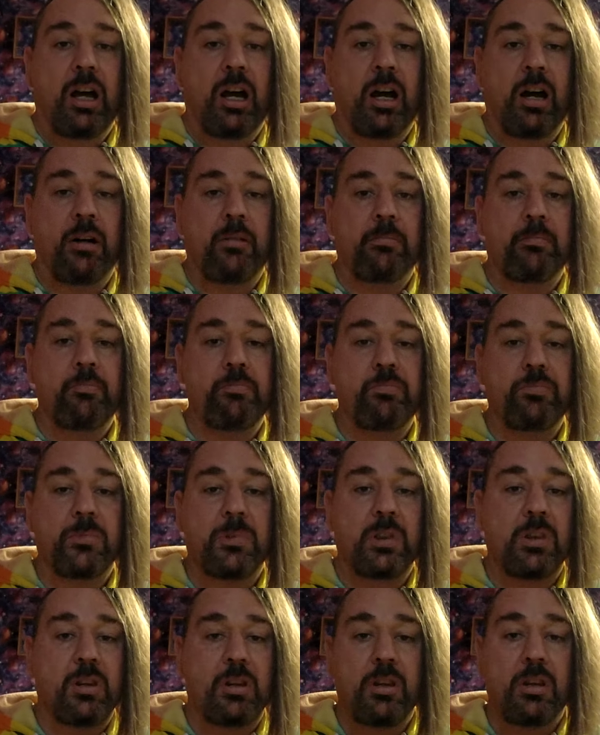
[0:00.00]

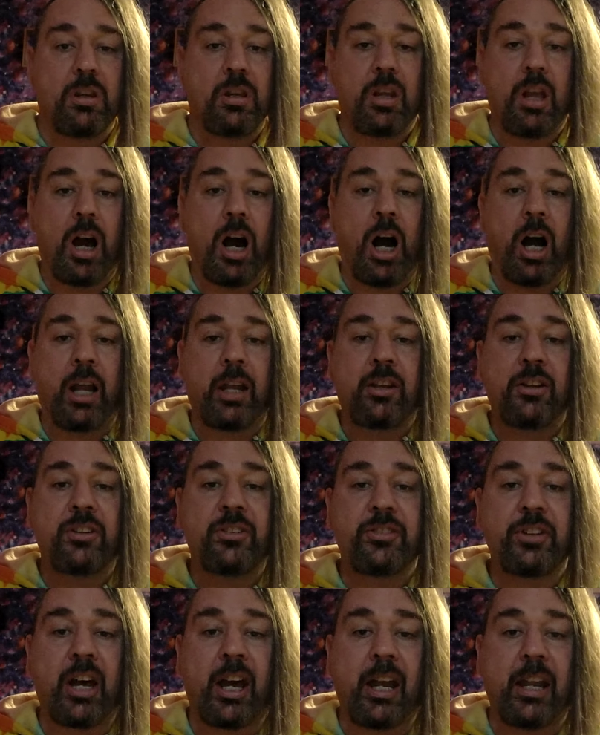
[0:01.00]
I could
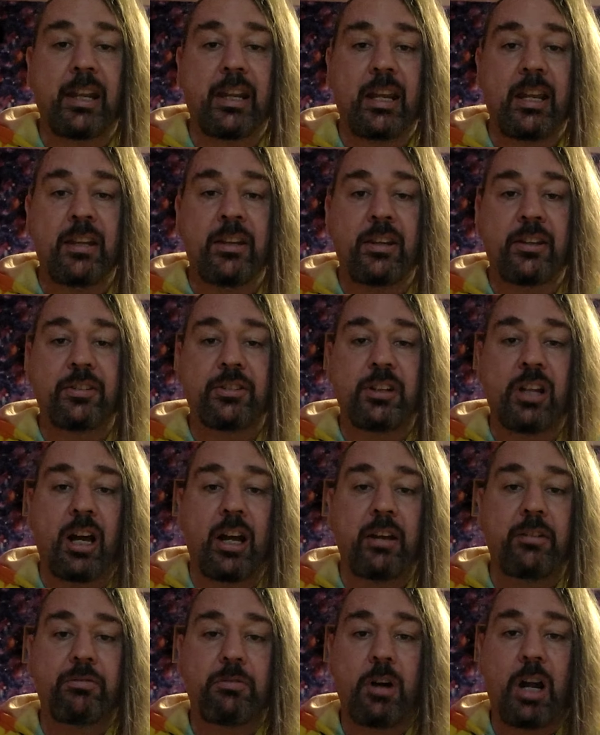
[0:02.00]
say in this
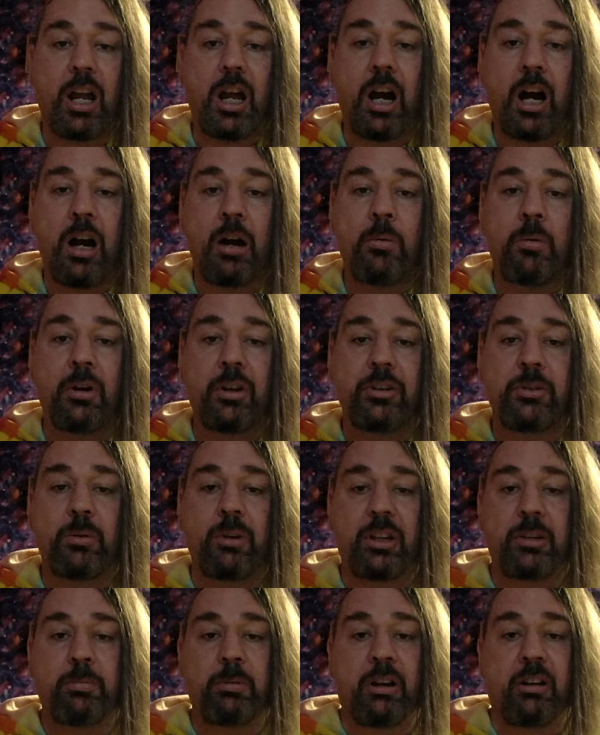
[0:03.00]
life, right, I want to
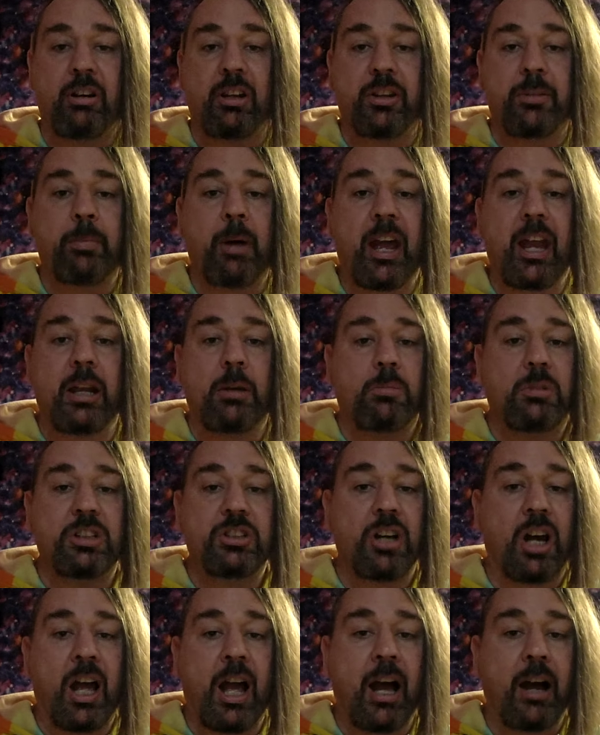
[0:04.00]
experience pain,
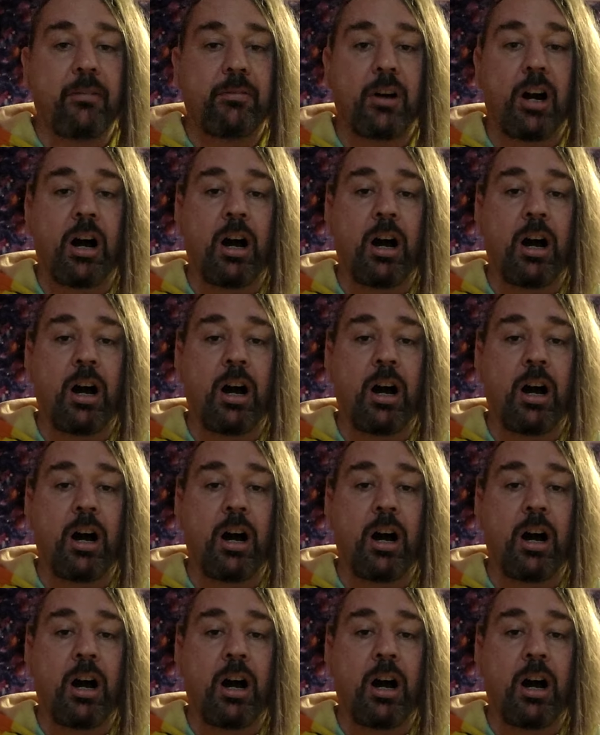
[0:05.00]
which I have.